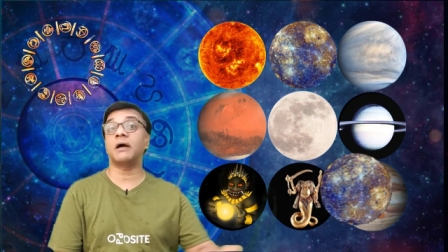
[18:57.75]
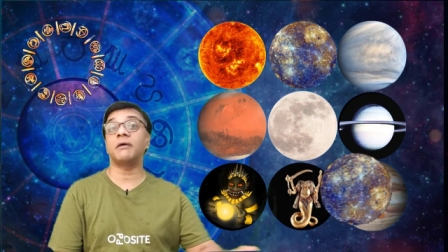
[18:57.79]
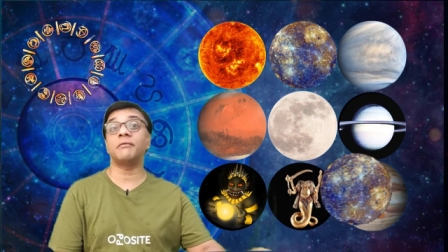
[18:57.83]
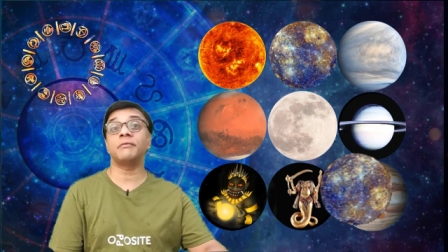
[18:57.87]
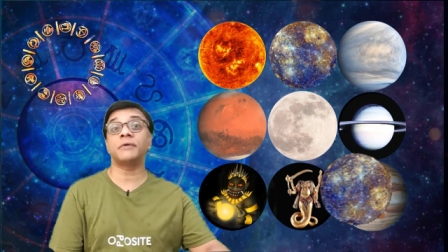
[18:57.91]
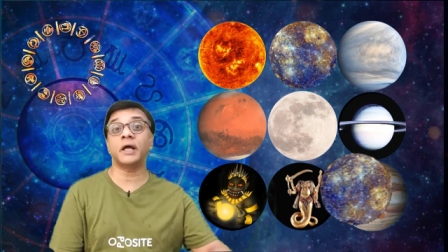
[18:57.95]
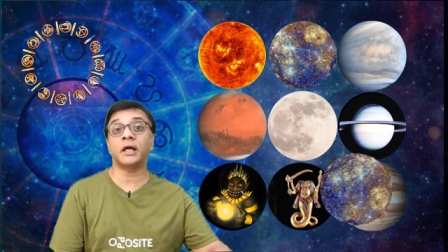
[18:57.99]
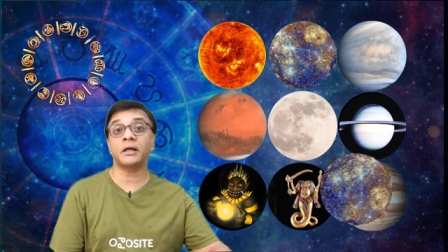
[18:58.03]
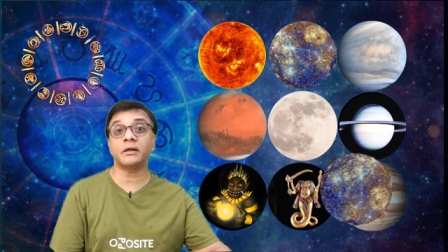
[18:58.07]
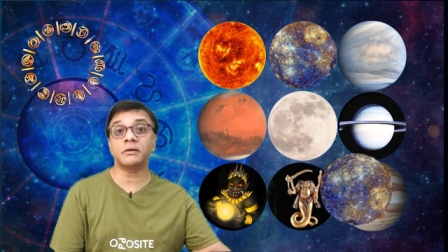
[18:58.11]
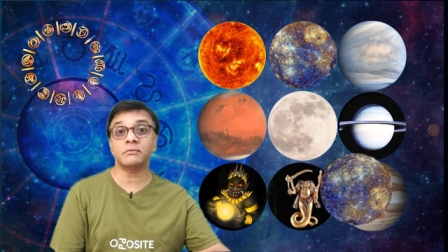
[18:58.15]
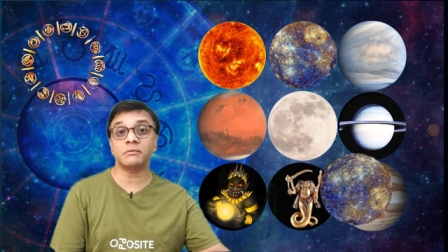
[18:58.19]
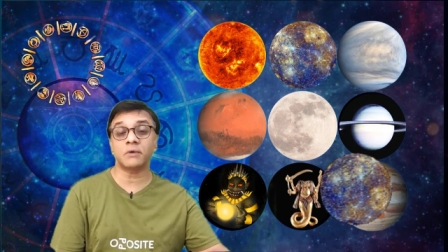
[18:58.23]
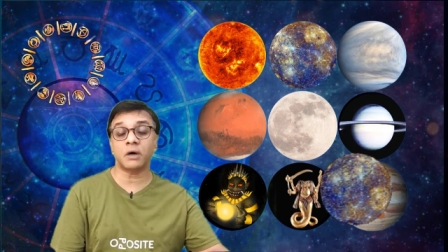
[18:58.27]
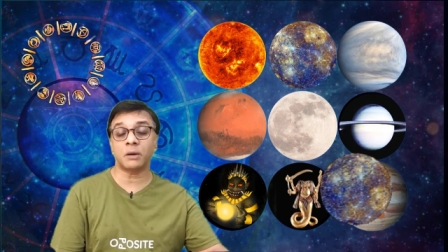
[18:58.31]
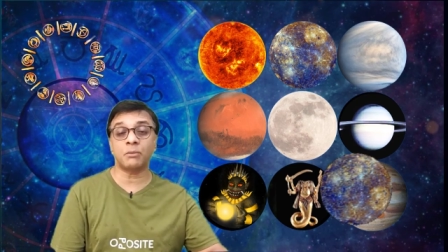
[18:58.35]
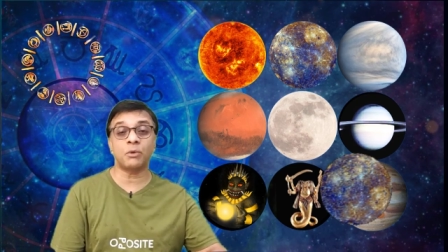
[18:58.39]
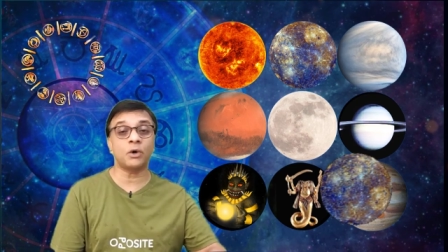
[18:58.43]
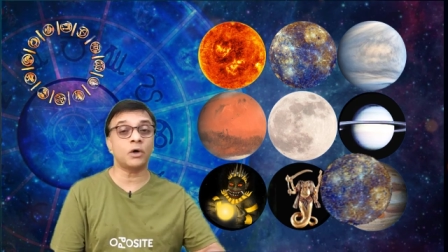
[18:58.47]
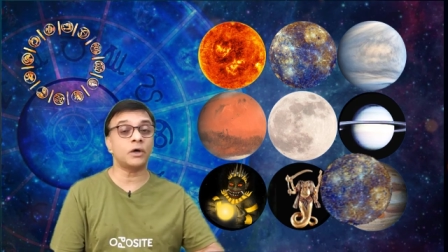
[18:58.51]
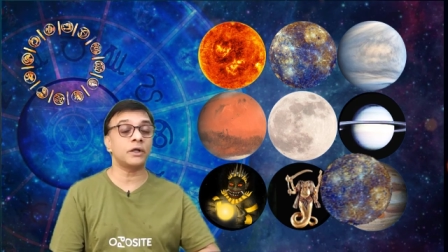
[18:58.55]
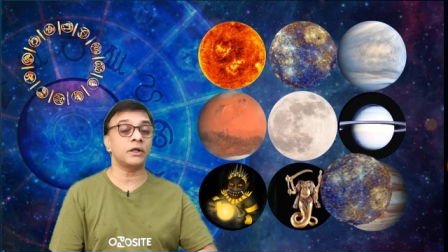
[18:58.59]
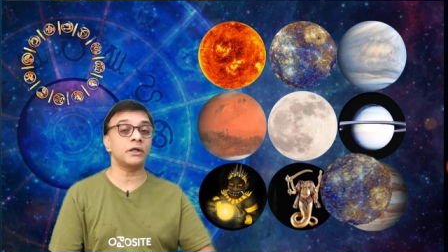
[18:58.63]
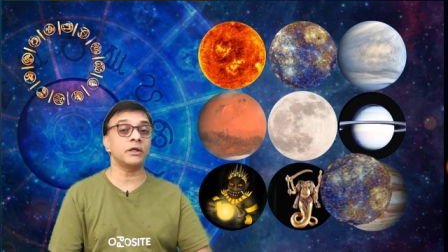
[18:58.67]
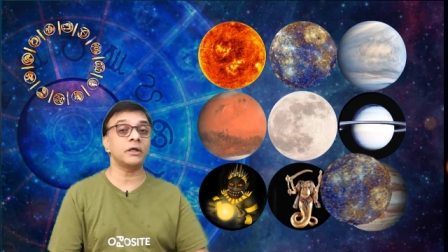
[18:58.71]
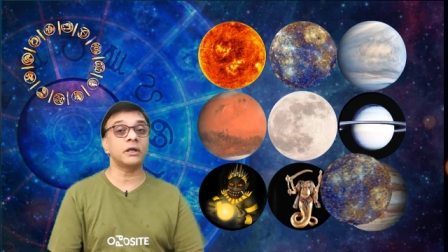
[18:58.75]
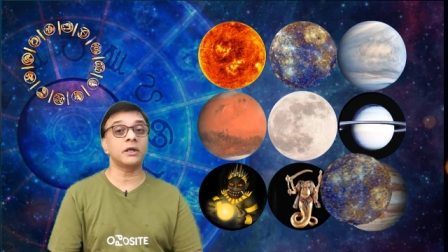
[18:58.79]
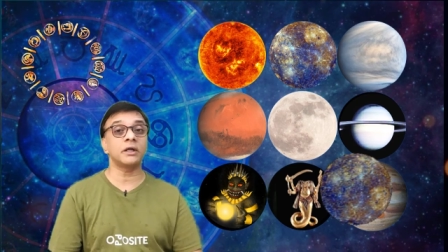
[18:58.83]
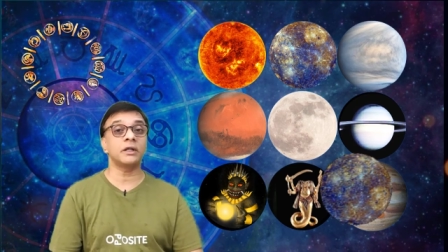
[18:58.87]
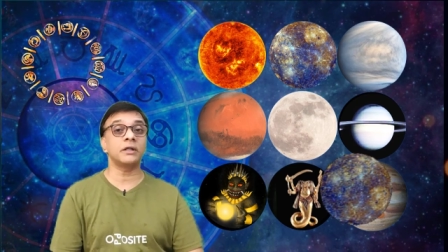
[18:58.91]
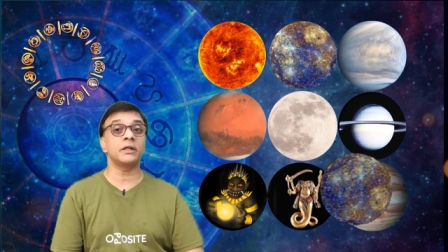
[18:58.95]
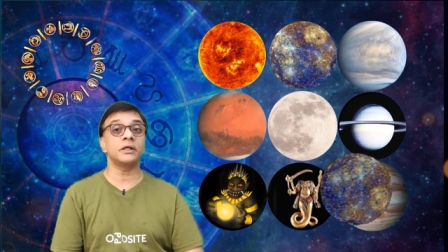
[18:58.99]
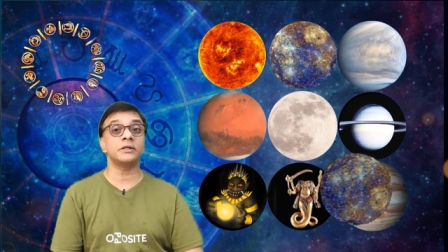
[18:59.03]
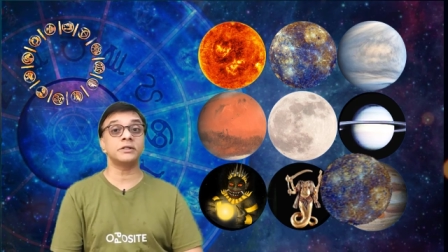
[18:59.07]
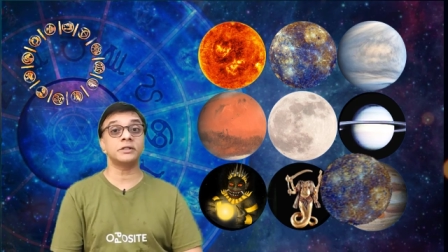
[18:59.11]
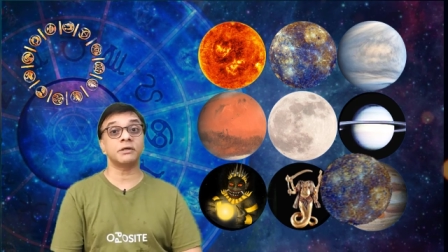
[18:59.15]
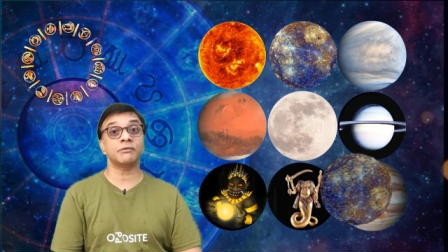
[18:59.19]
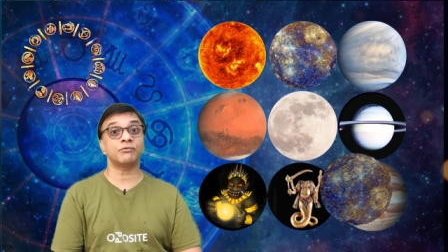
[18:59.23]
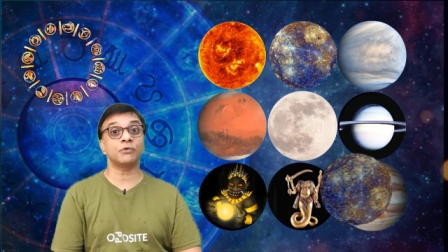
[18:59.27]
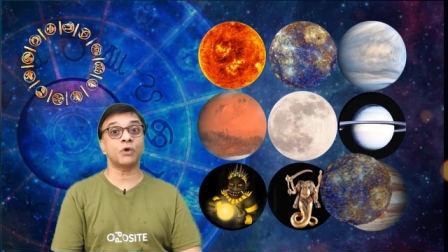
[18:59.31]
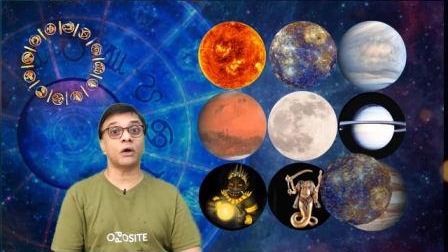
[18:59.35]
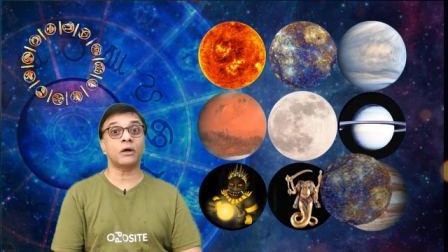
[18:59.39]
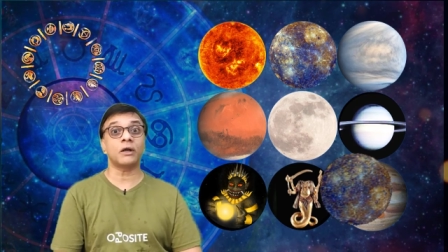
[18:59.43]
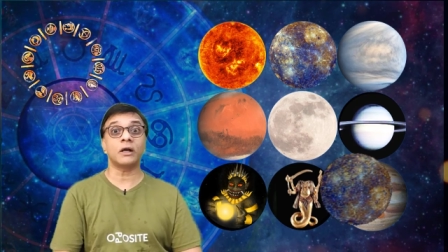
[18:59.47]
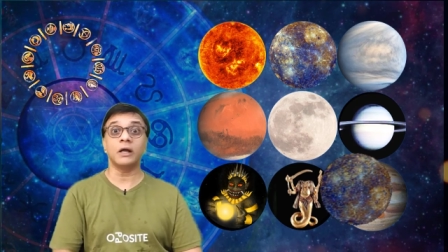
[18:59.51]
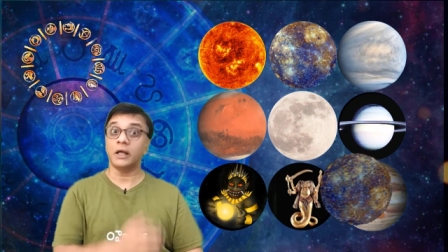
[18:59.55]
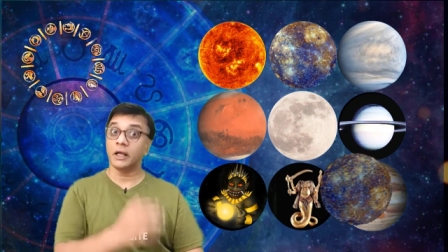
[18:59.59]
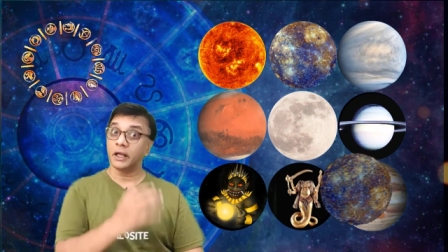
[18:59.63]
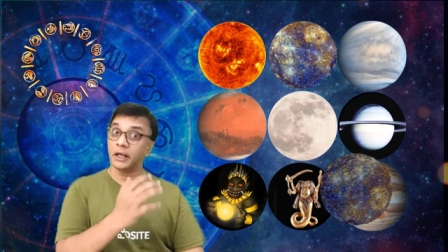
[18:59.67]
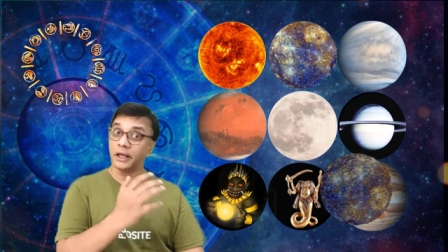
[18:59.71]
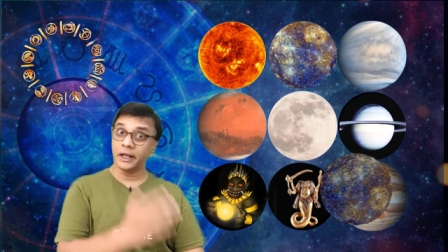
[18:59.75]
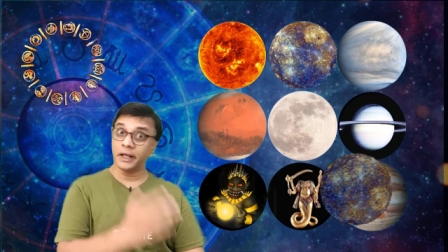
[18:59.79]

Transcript: I've done about a year in this if not